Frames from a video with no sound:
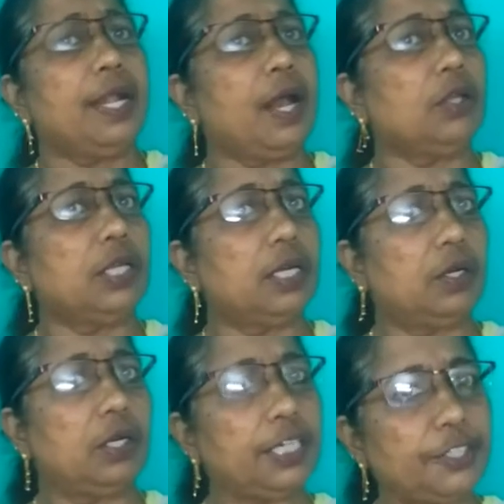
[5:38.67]
Now,
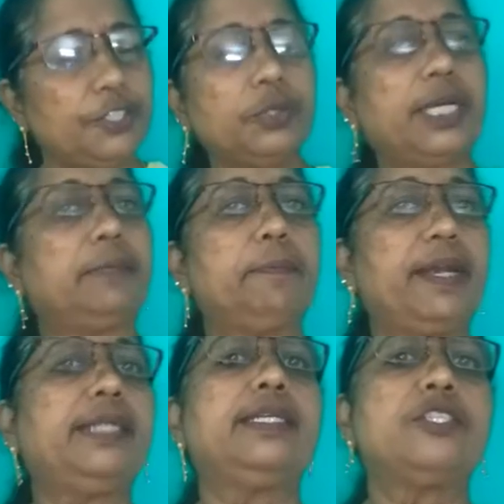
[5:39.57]
the issue that
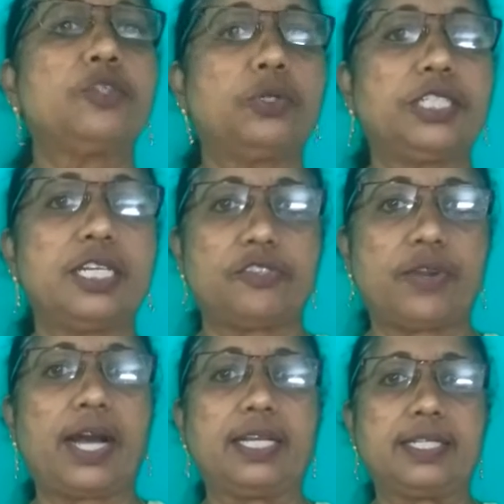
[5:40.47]
made these soldiers
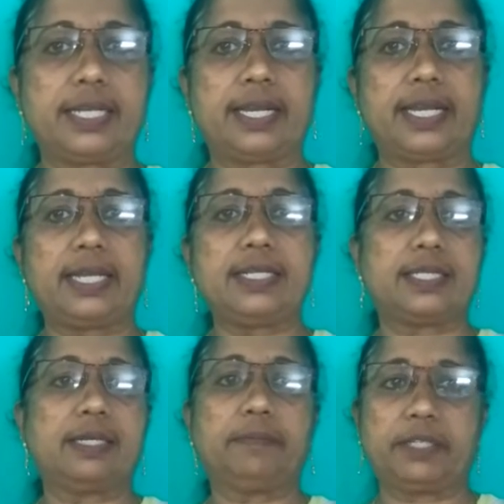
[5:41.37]
rise
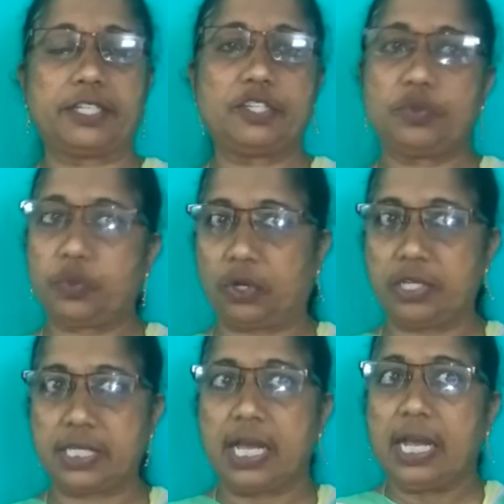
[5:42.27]
against the British
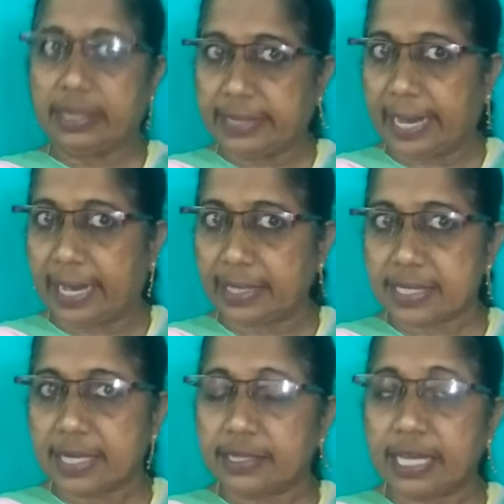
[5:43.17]
was
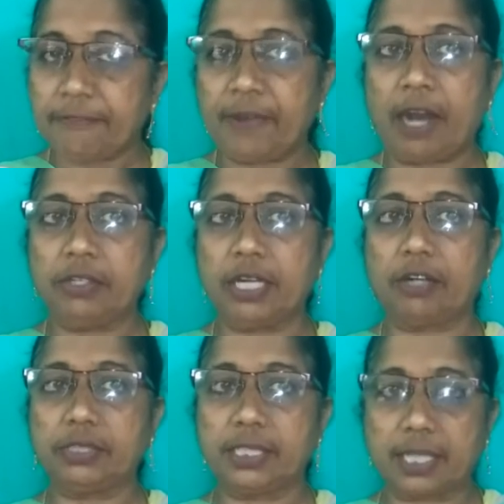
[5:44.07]
that they found
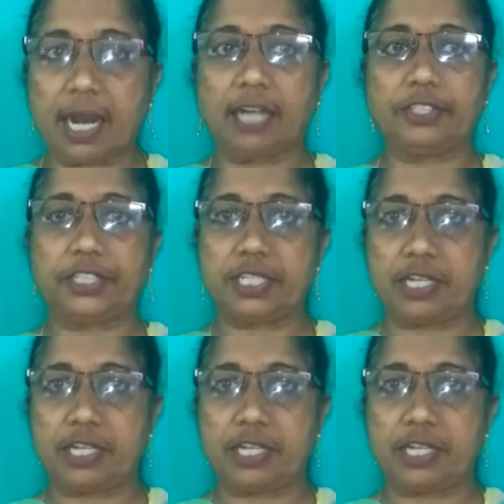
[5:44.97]
out the cartridges.